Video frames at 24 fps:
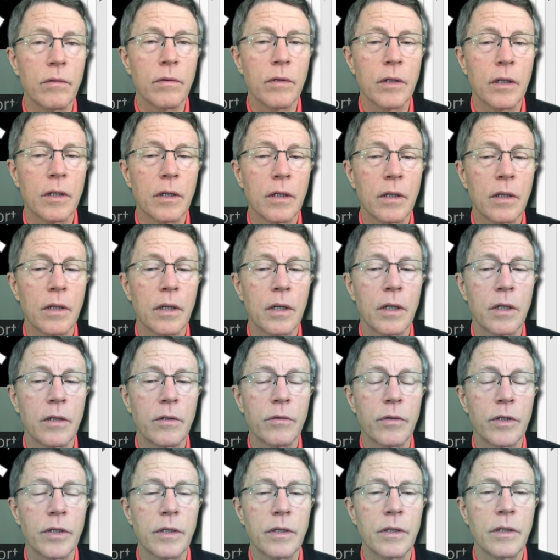
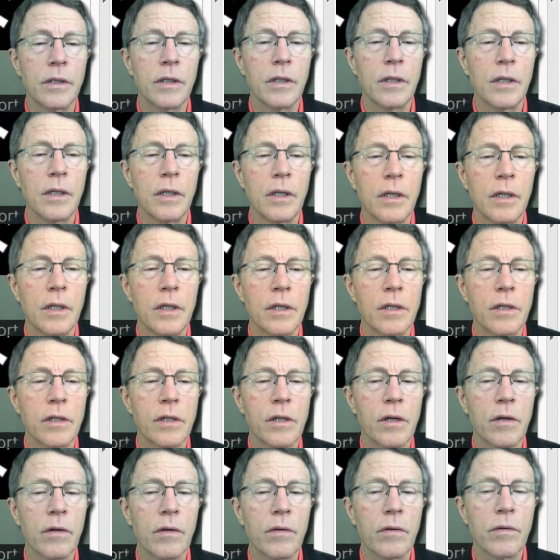100. Uh,
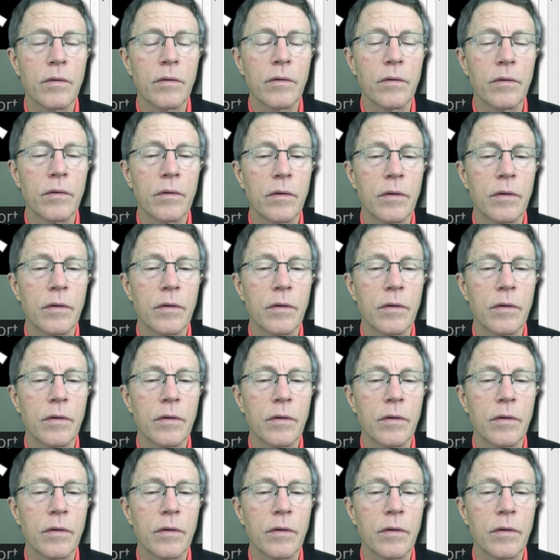so,